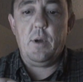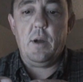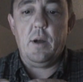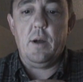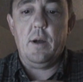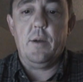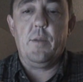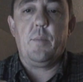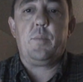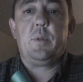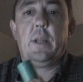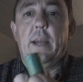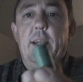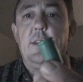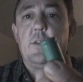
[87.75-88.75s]
The
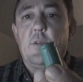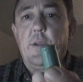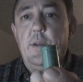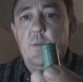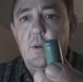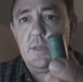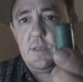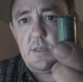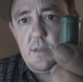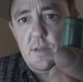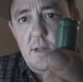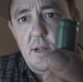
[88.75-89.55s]
plain green ones.